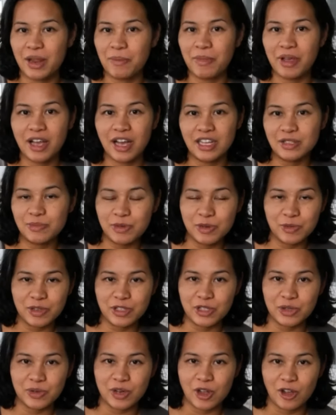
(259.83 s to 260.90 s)
And my husband will
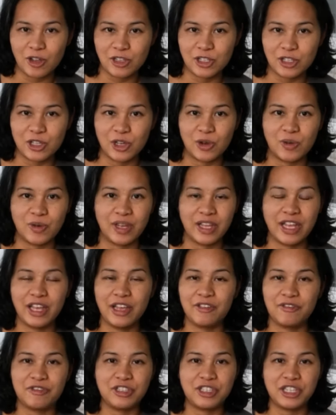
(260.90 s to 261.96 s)
do it also.
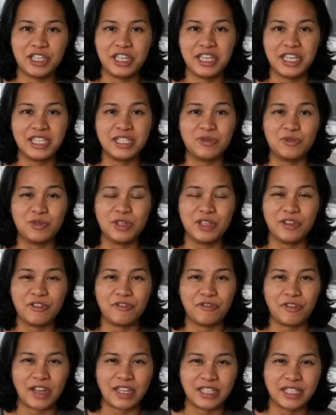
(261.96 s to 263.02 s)
If she is really
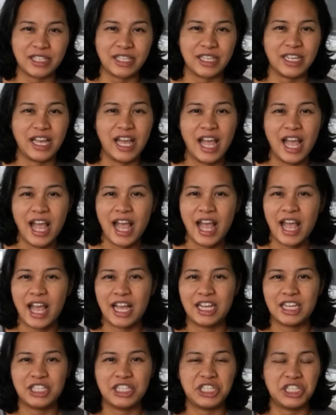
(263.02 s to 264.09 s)
fussy
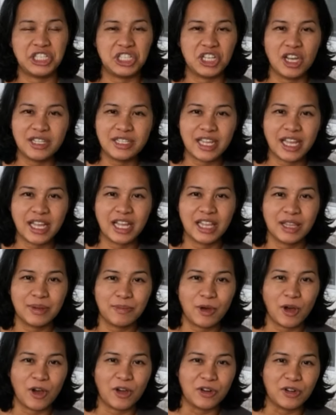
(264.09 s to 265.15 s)
and she's not taking the
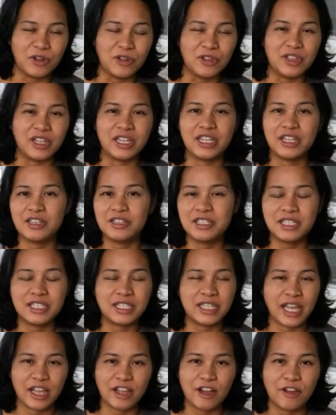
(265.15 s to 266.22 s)
bottle, then he'll
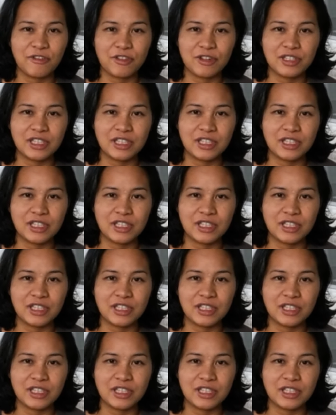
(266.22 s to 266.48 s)
just take off her